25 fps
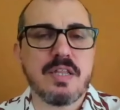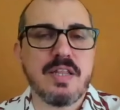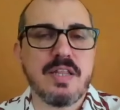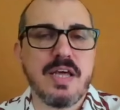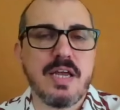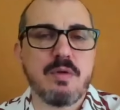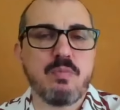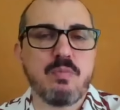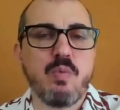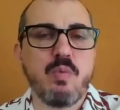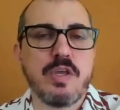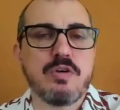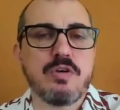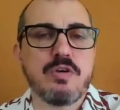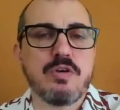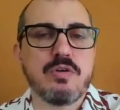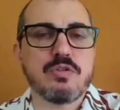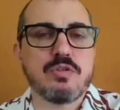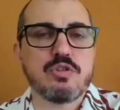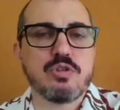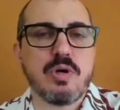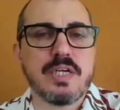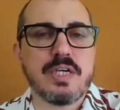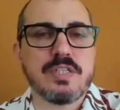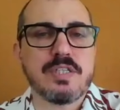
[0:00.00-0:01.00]
And then when
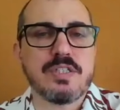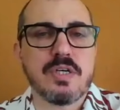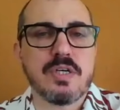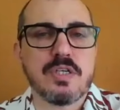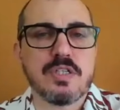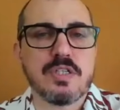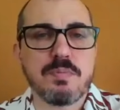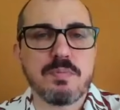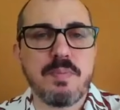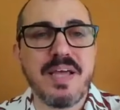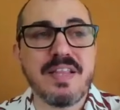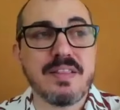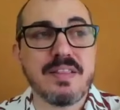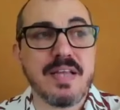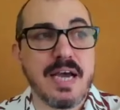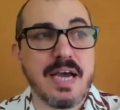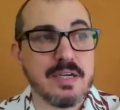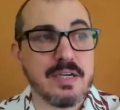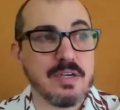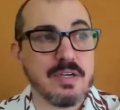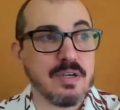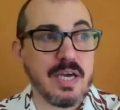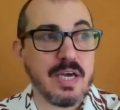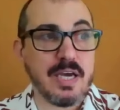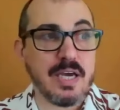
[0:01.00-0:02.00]
you try to spend
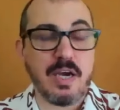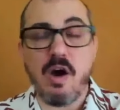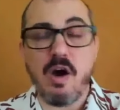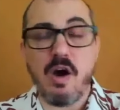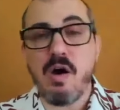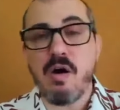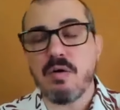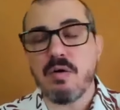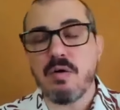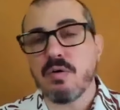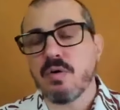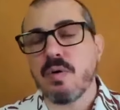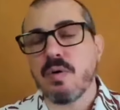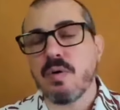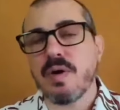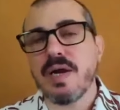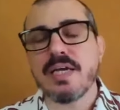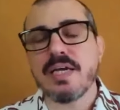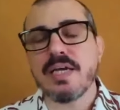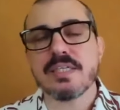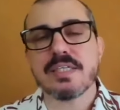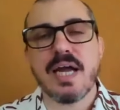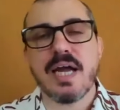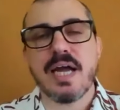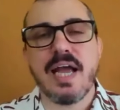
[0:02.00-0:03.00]
that, you're like, oh,
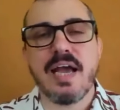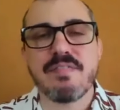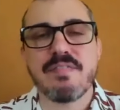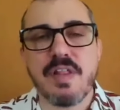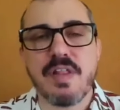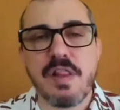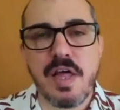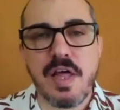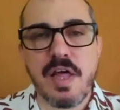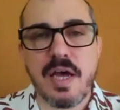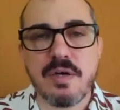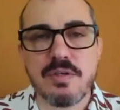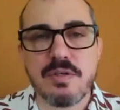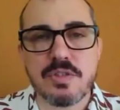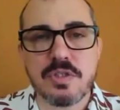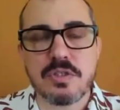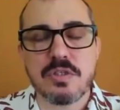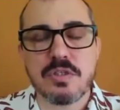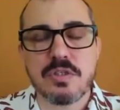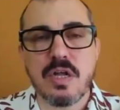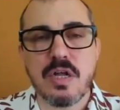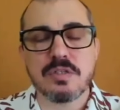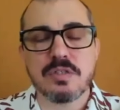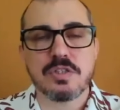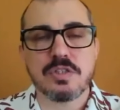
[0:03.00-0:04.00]
great, I have a
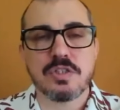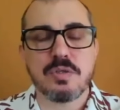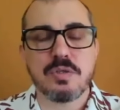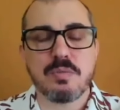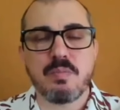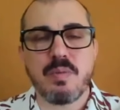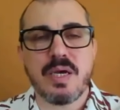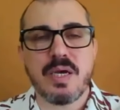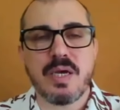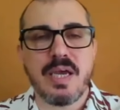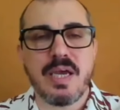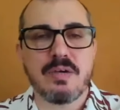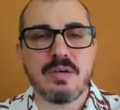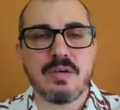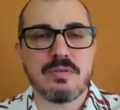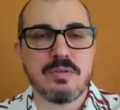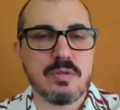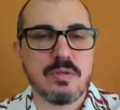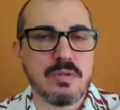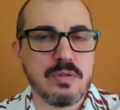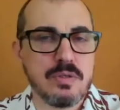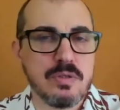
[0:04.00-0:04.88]
$1,000 in my account.